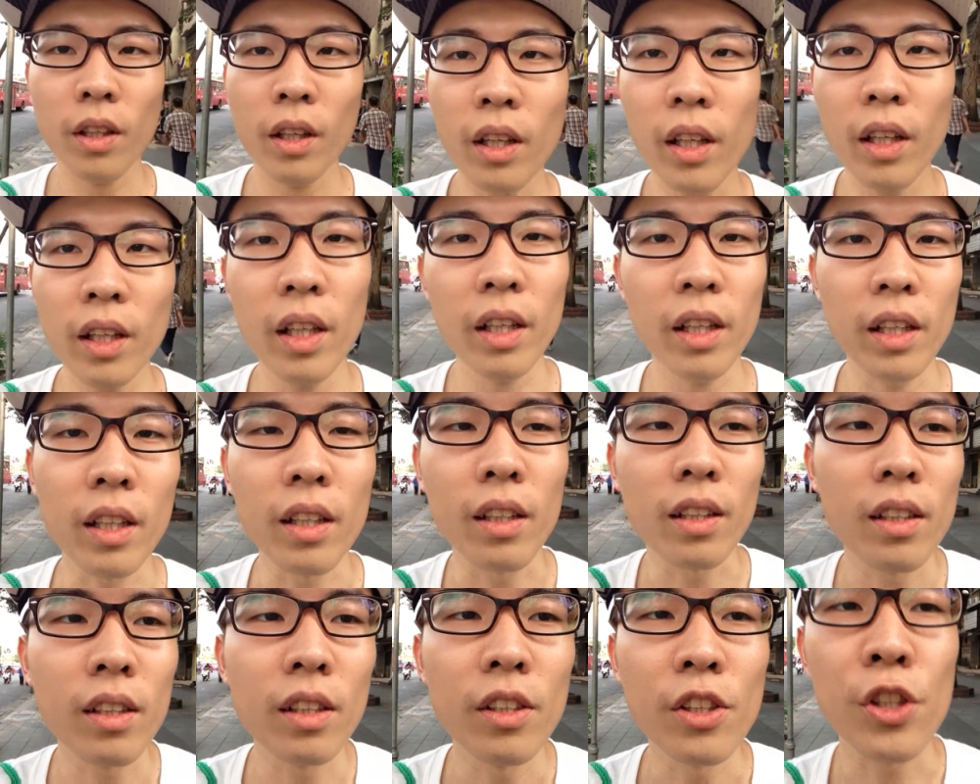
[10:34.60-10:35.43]

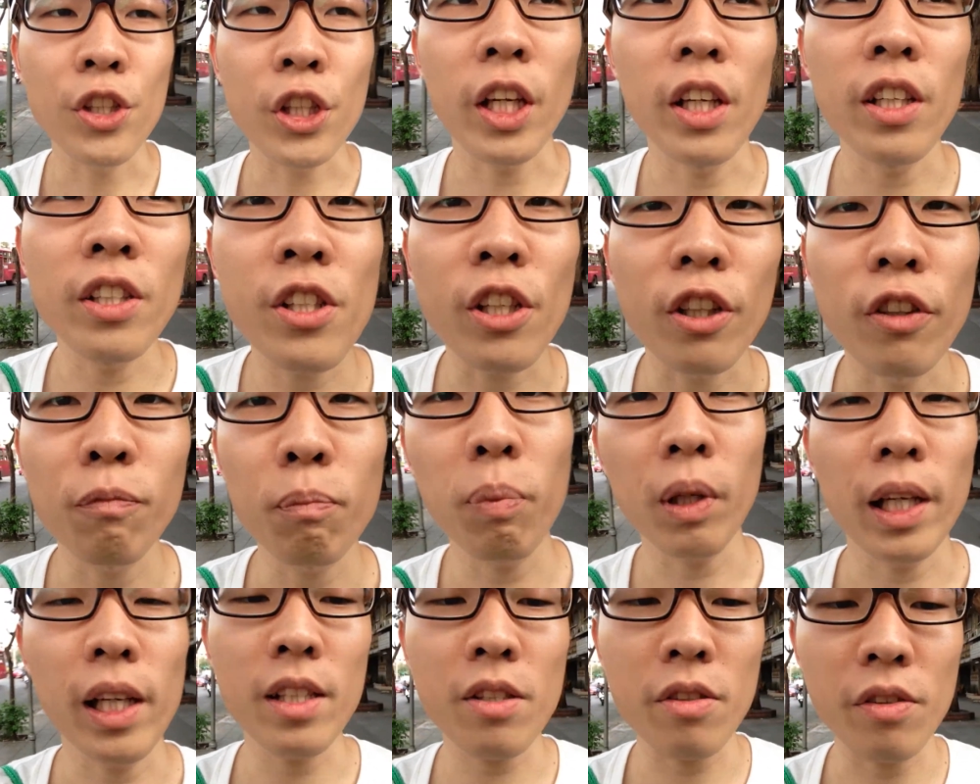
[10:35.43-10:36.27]
Okay, change of
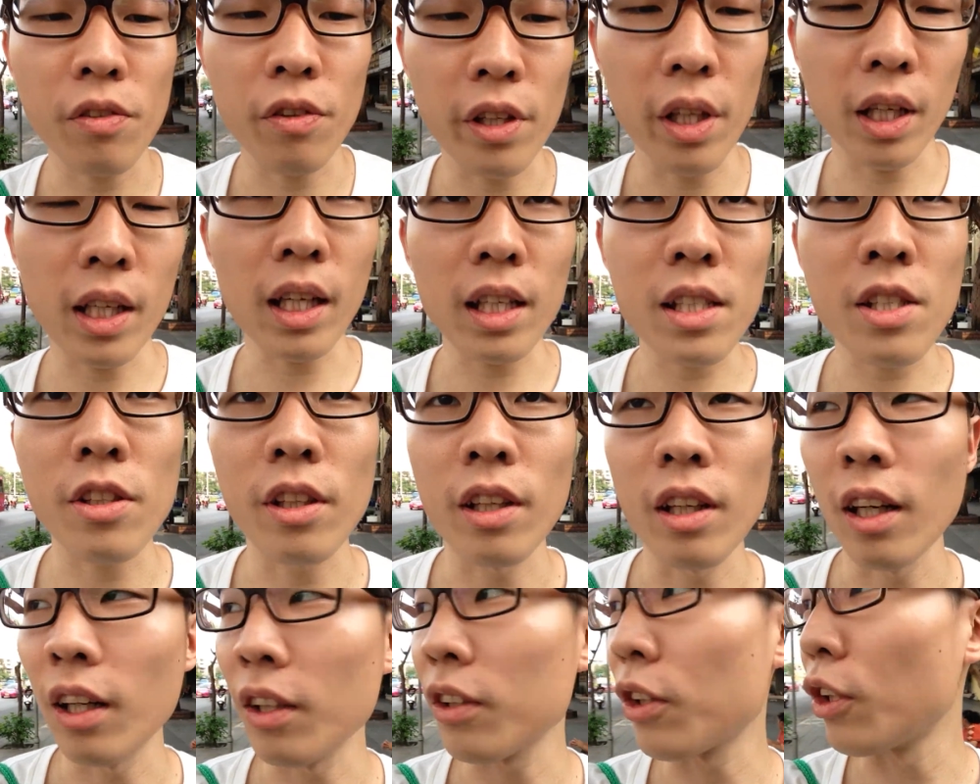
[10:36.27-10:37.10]
plans with regards
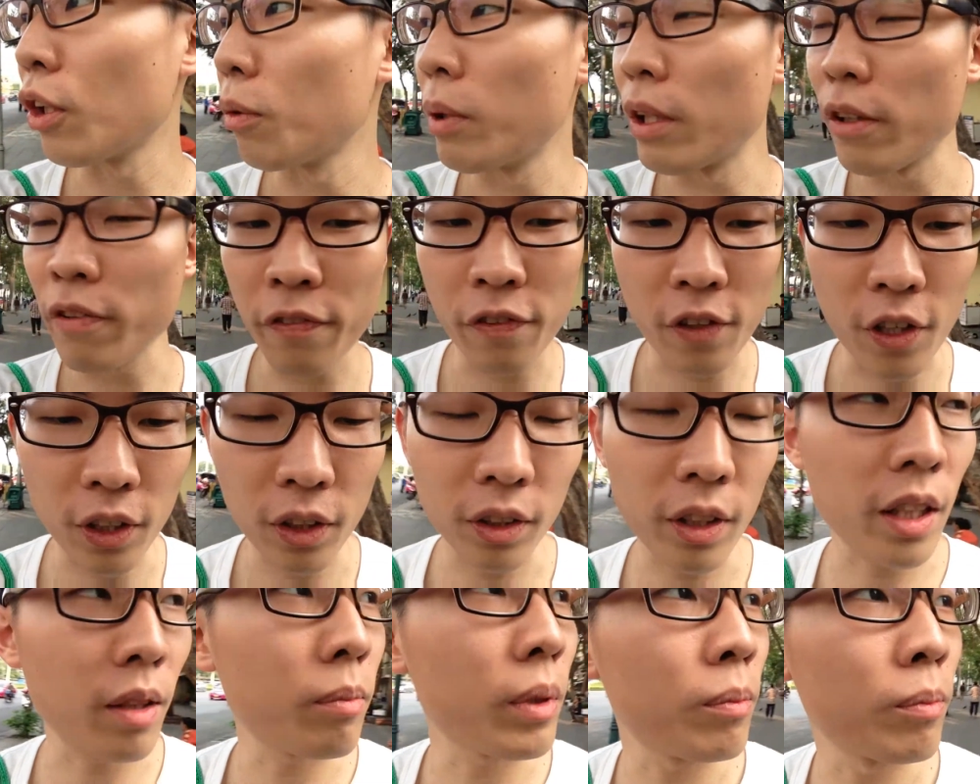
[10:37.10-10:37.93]
to the October
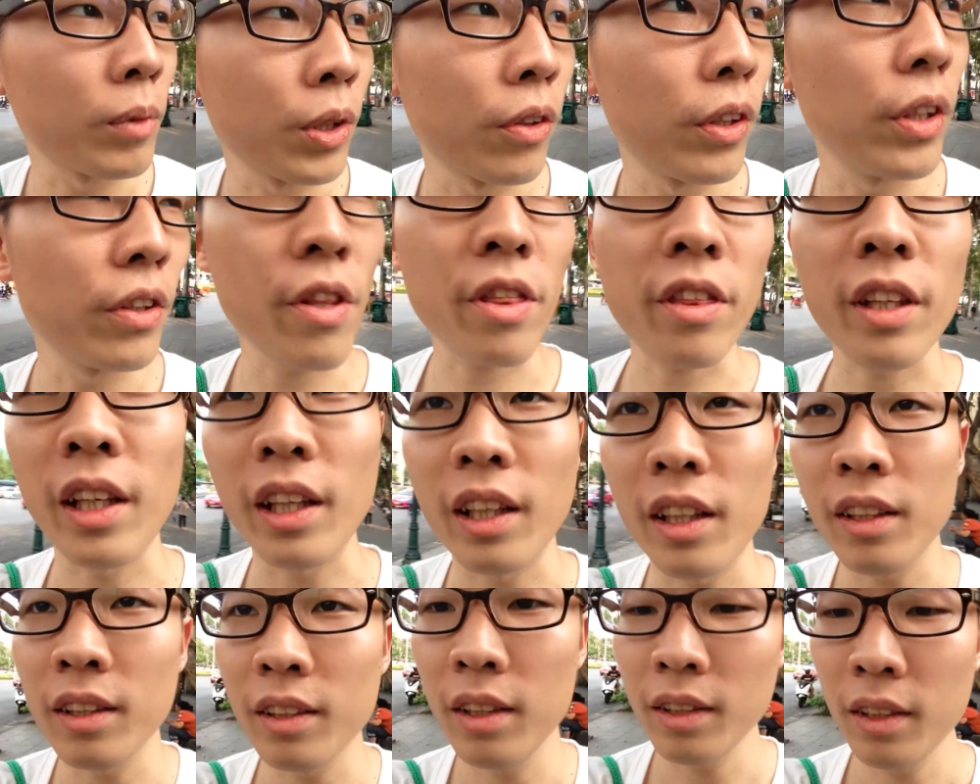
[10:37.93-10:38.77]
14th memorial
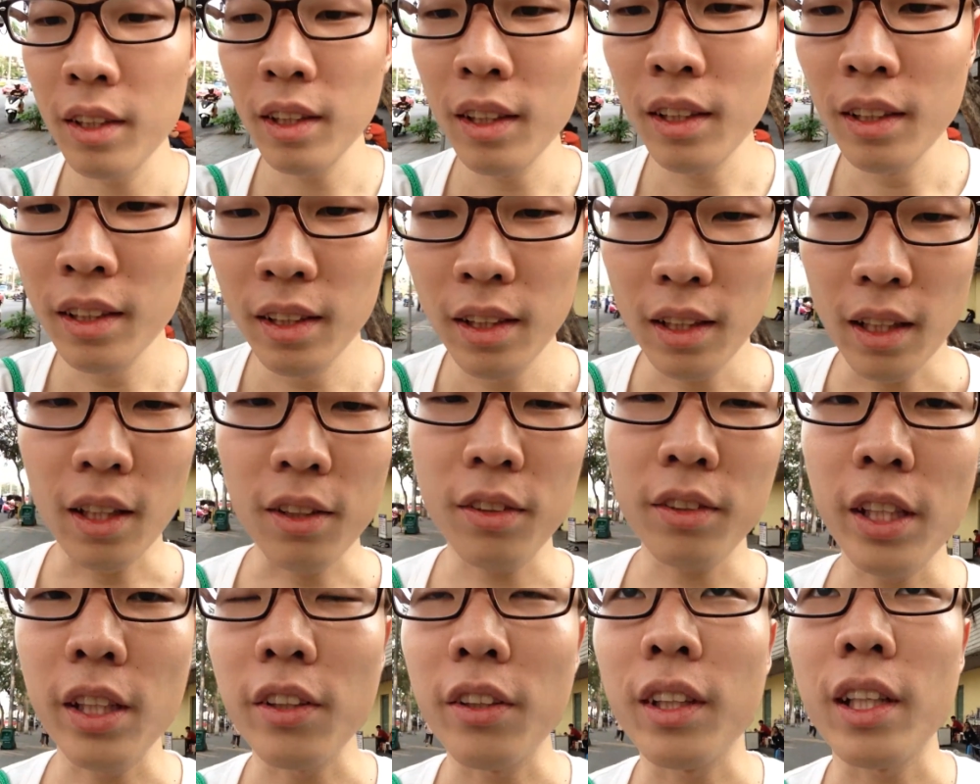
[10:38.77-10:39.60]
thing.
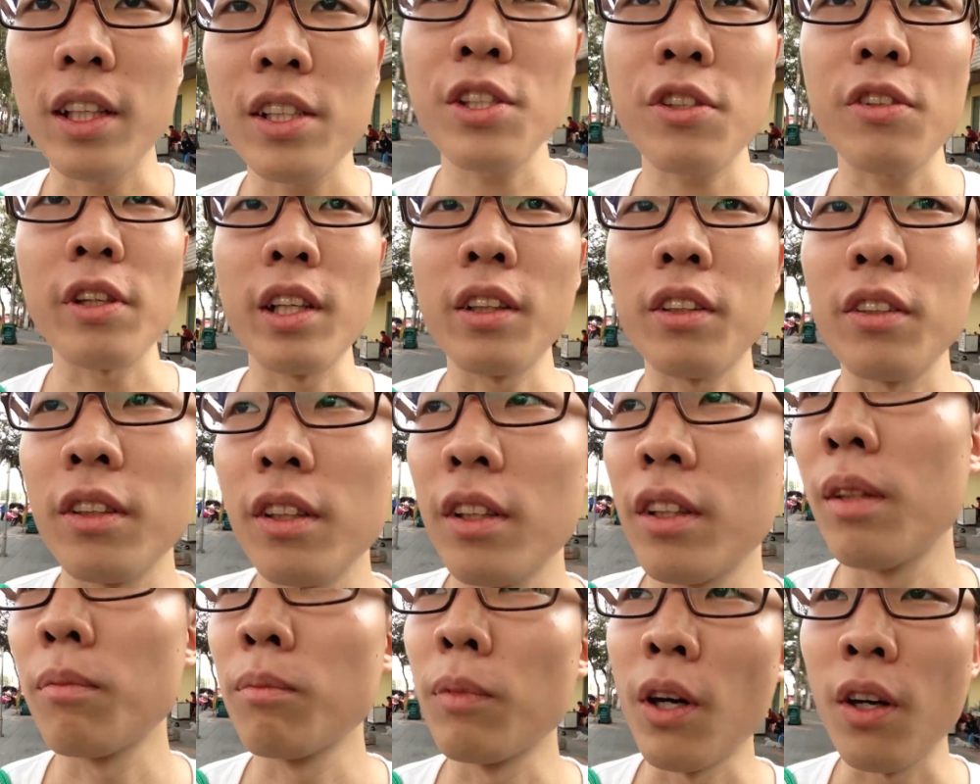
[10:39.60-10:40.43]
I'll take you guys straight to
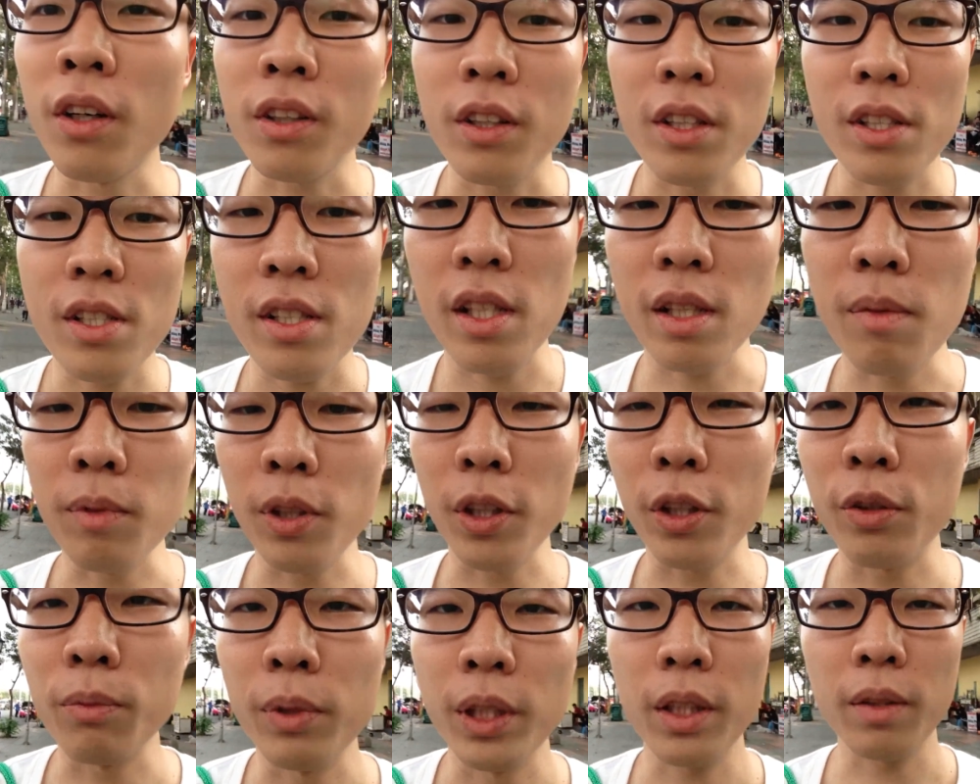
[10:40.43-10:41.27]
the Democracy
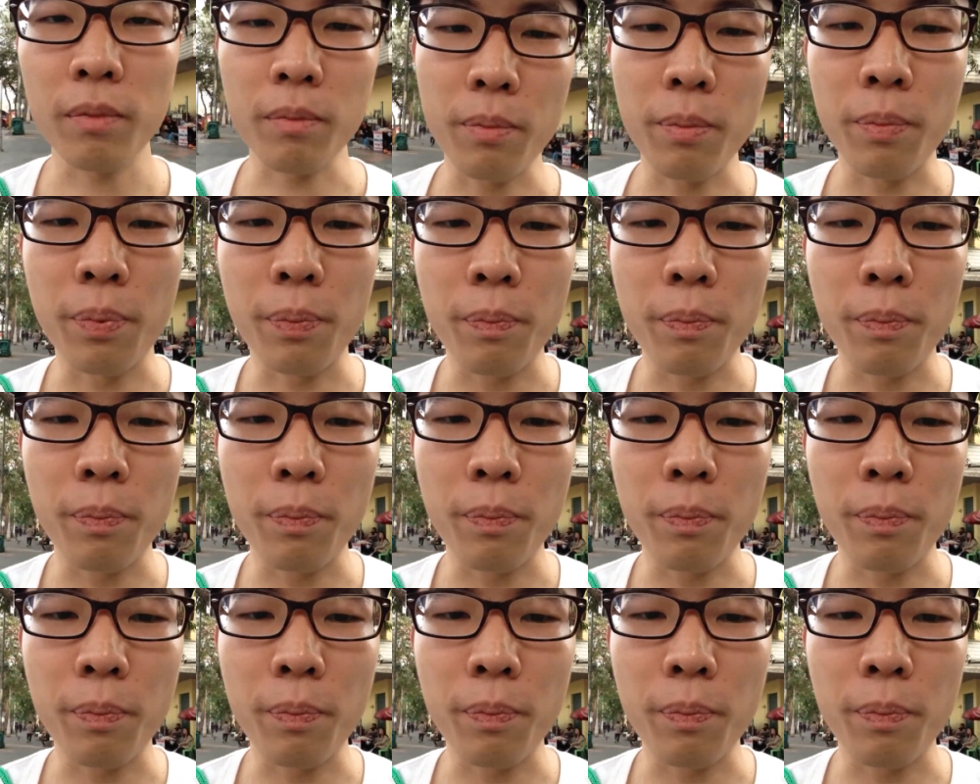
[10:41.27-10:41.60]
Monument